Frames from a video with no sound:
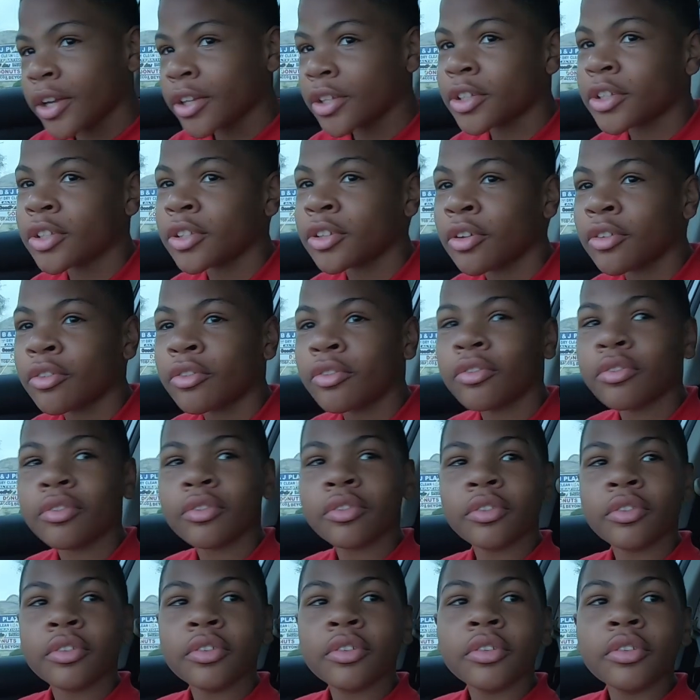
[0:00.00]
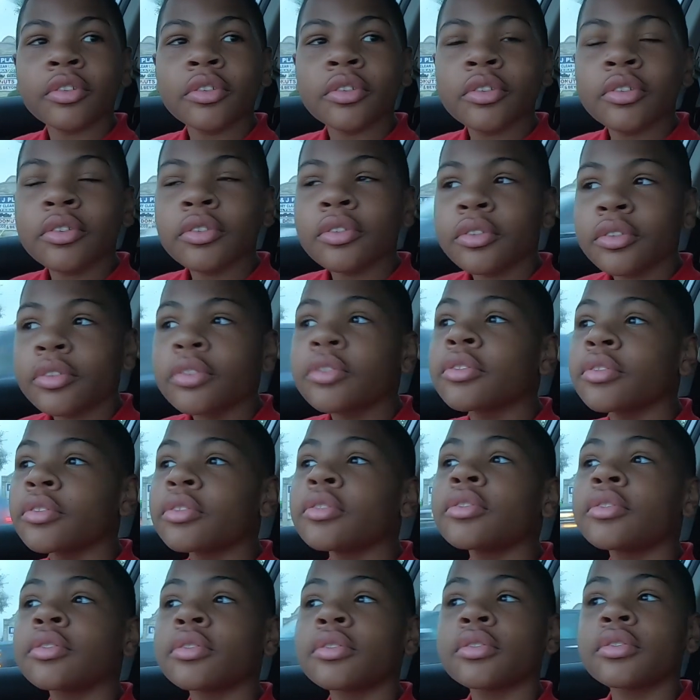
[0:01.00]
It's the first one you went to?
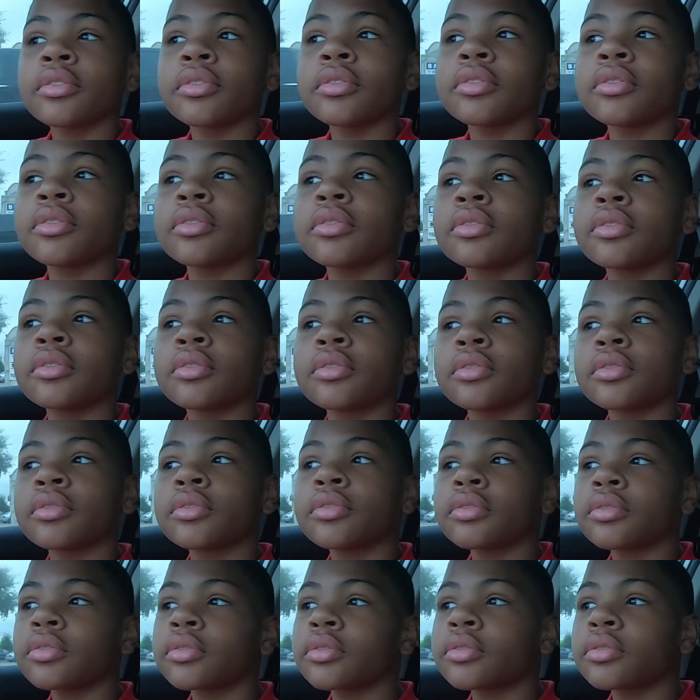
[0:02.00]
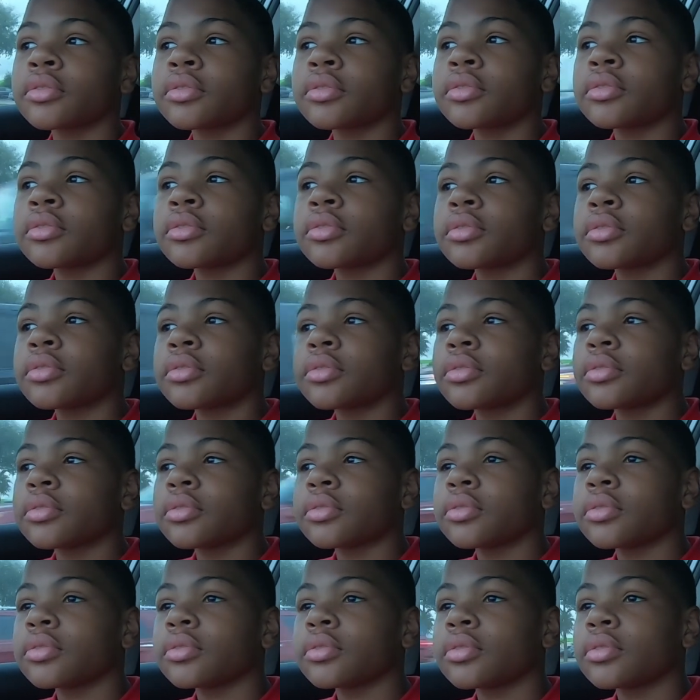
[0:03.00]
This is what we're going to do. We're going to have a session
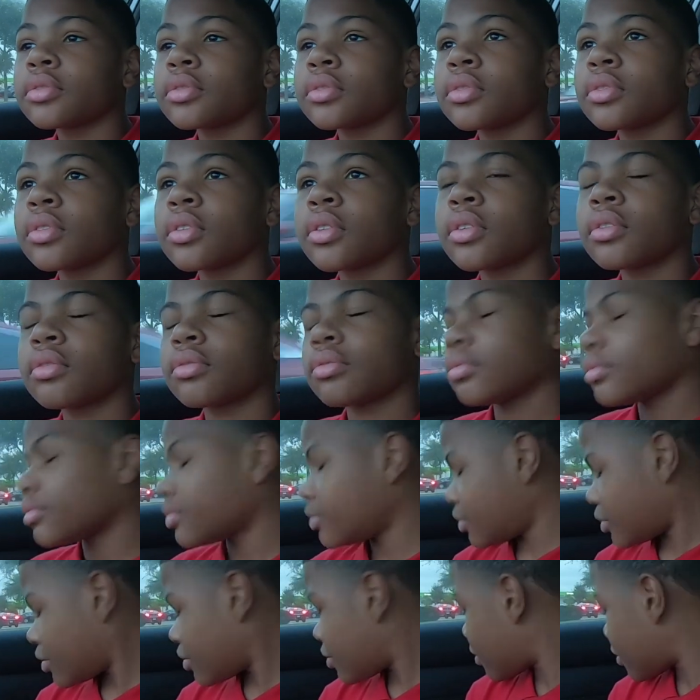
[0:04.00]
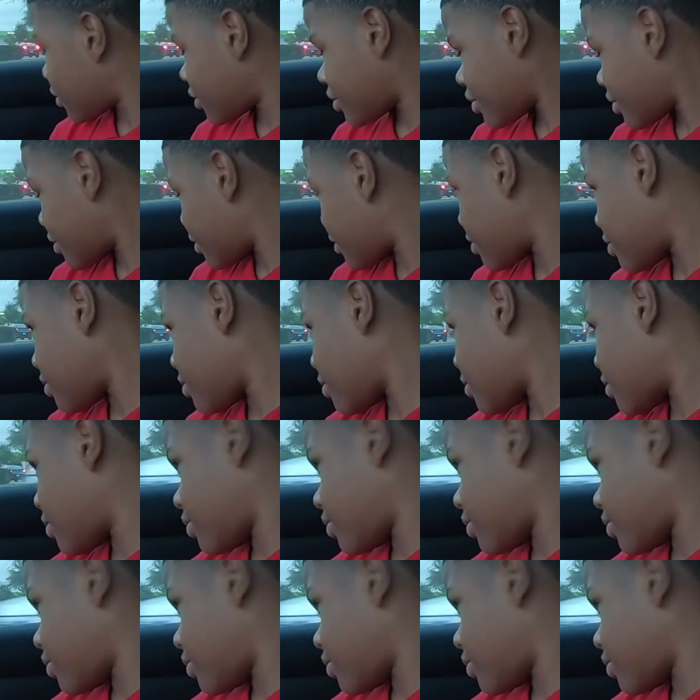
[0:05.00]
today, and I'm going to get your dance moves